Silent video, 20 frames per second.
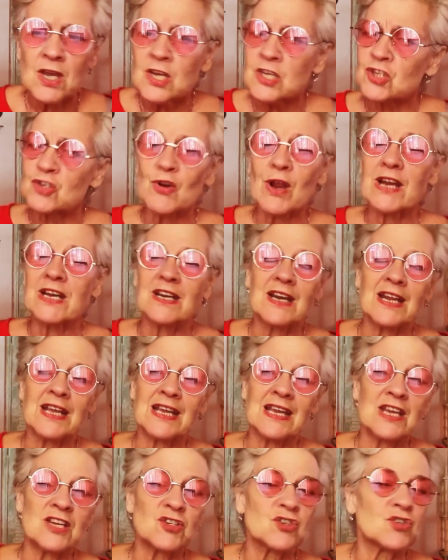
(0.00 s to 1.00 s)
straightening
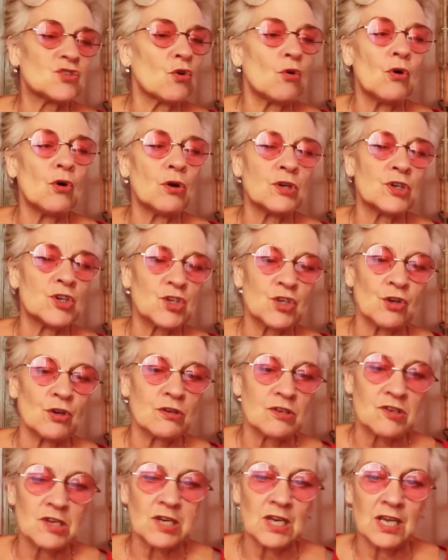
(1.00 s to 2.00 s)
his torn
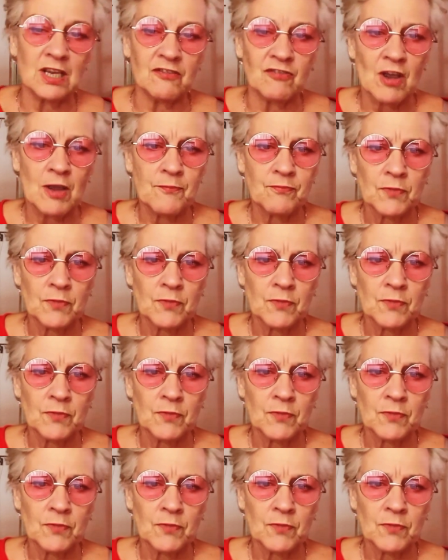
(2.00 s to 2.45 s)
shirt sleeve,